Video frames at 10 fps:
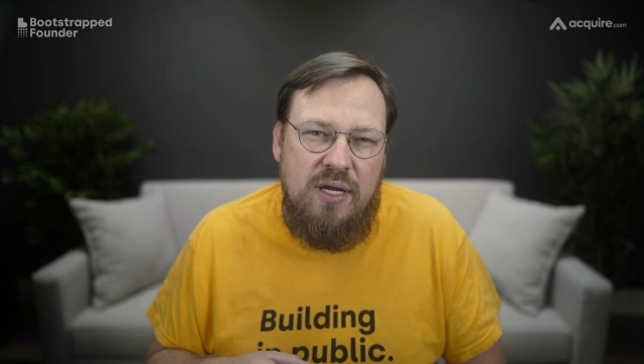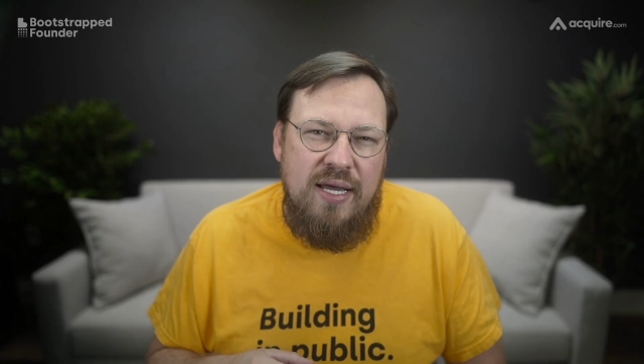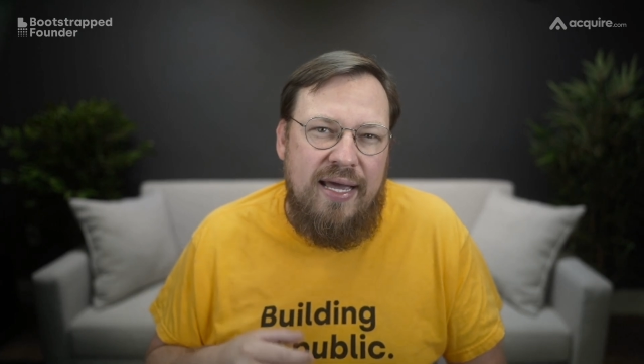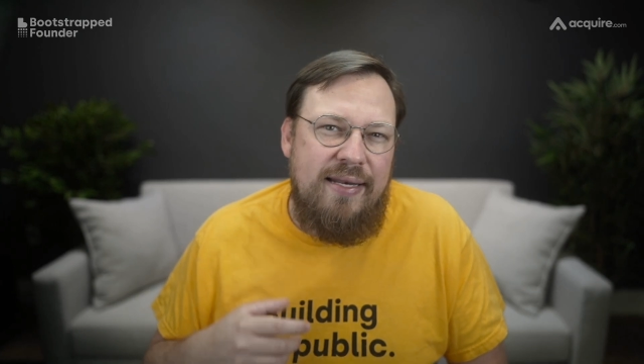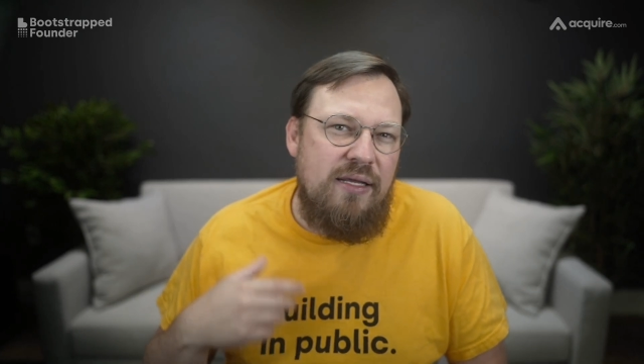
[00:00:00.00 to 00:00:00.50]

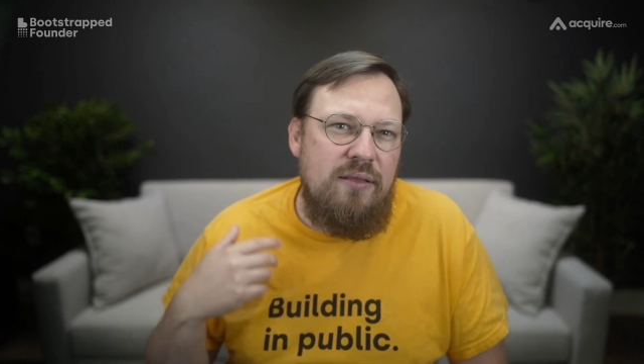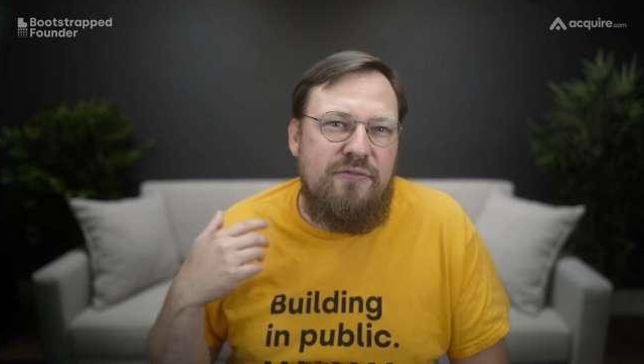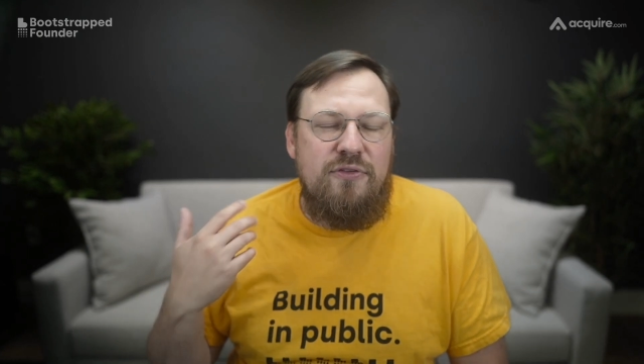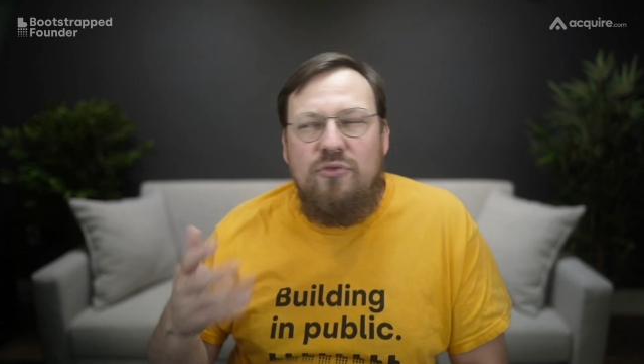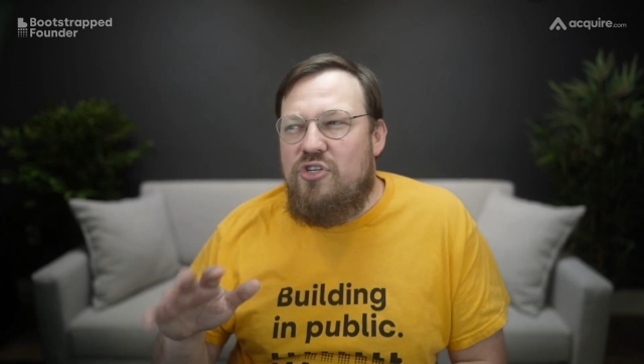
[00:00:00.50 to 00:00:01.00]
And in the
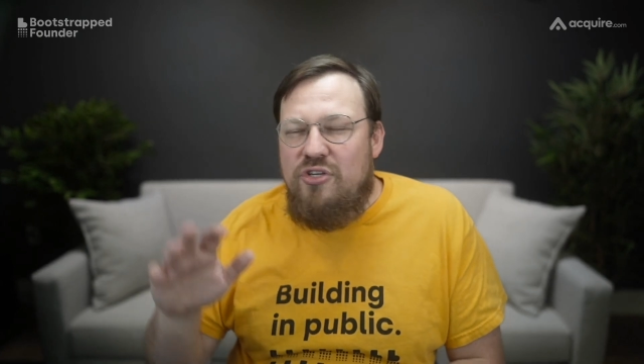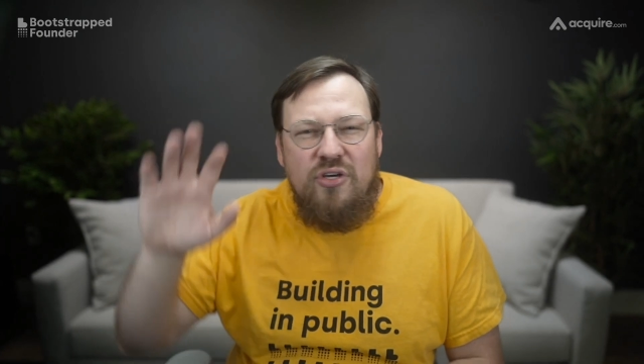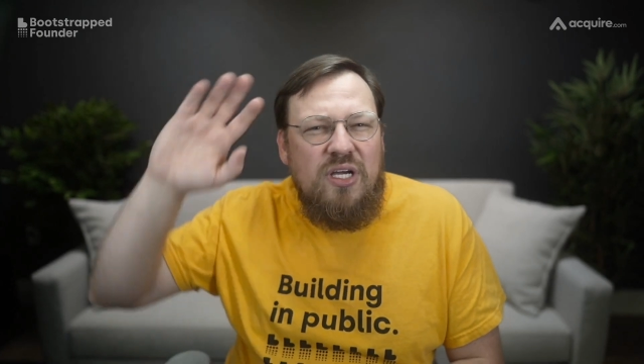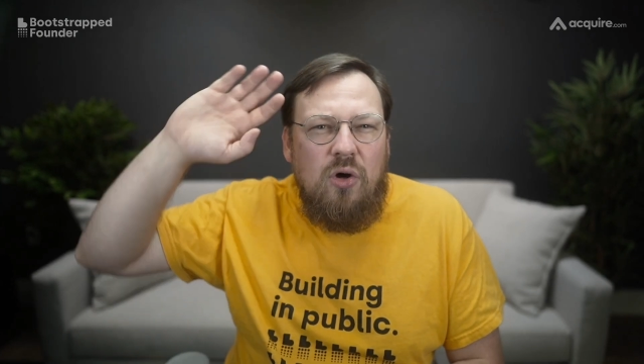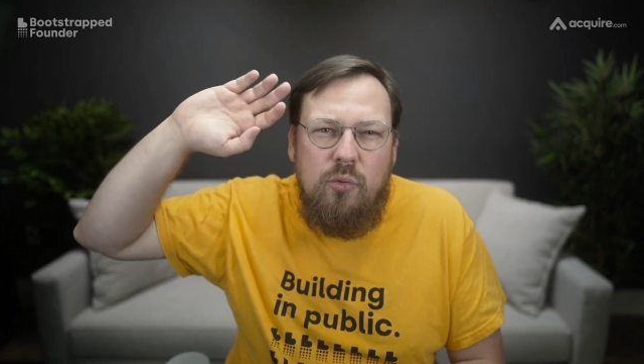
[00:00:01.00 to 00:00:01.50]
future, you
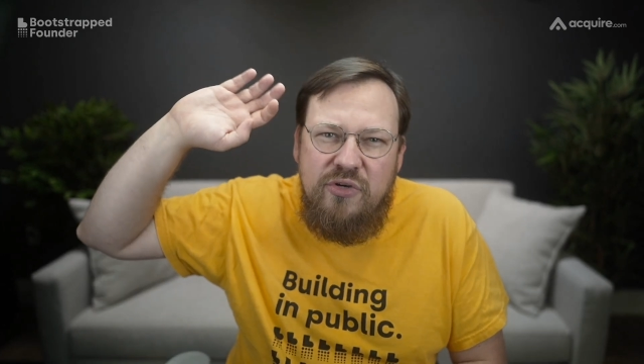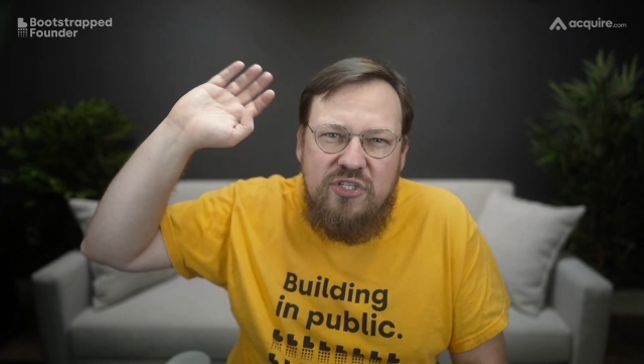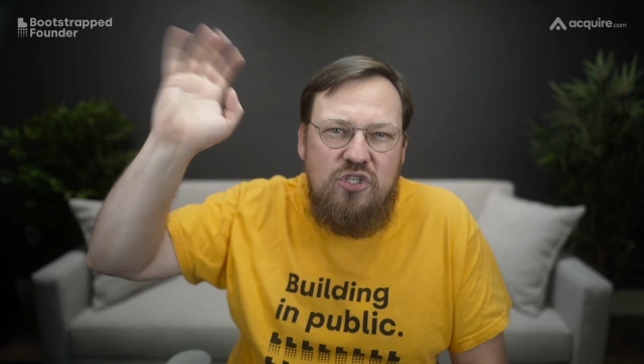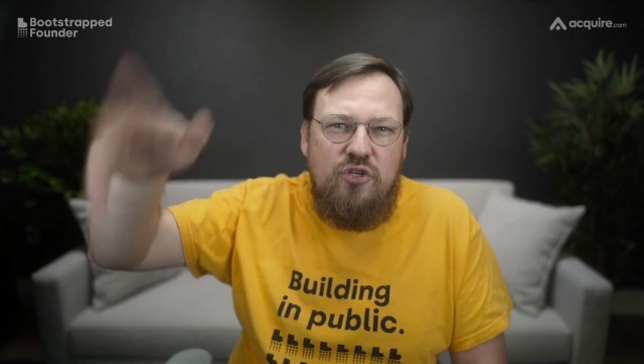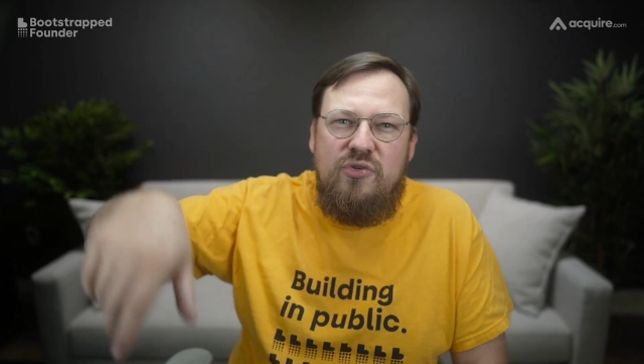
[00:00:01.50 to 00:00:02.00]
can always
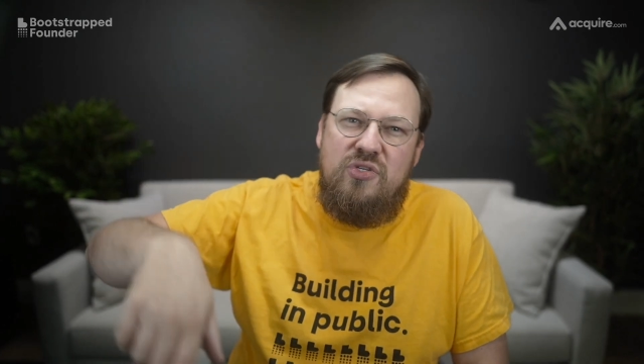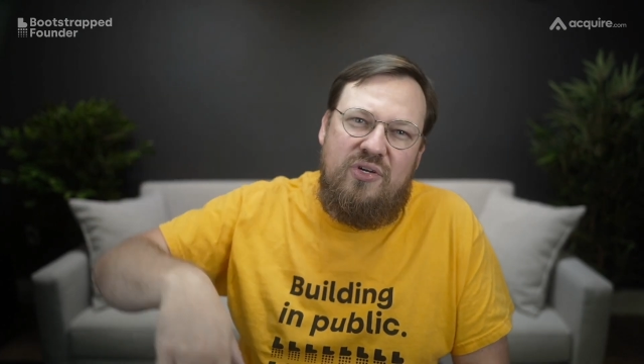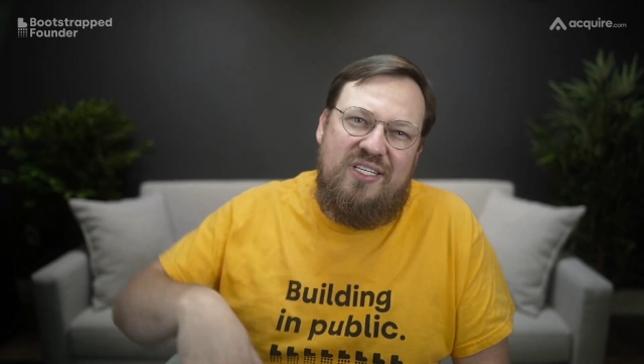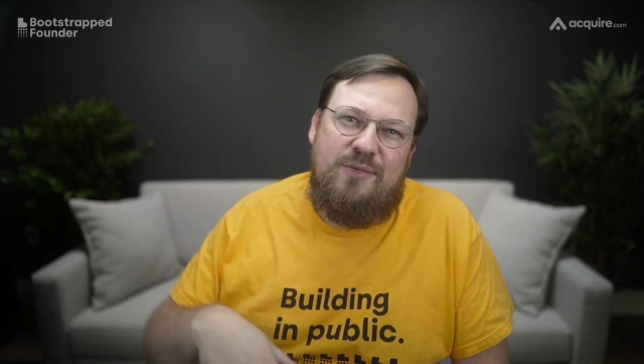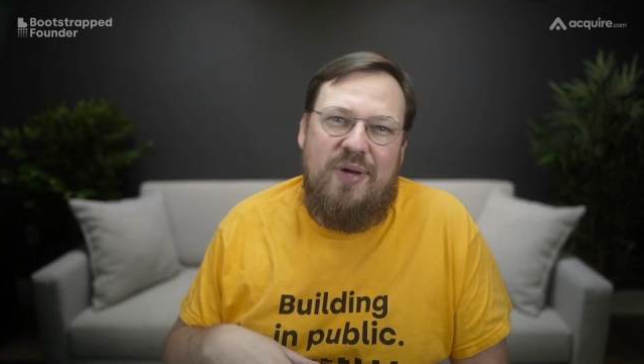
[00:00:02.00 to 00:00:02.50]
choose to
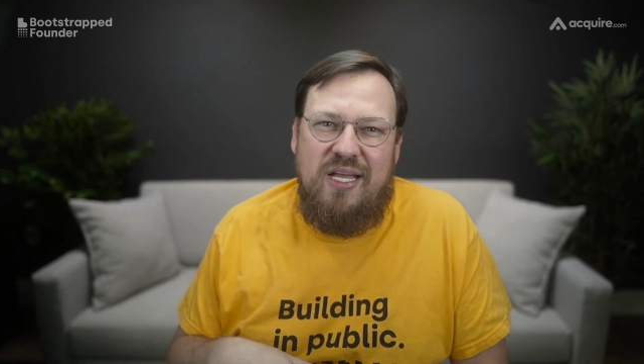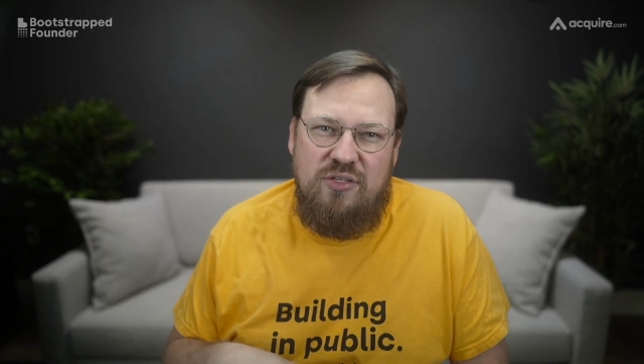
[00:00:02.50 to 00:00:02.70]
expand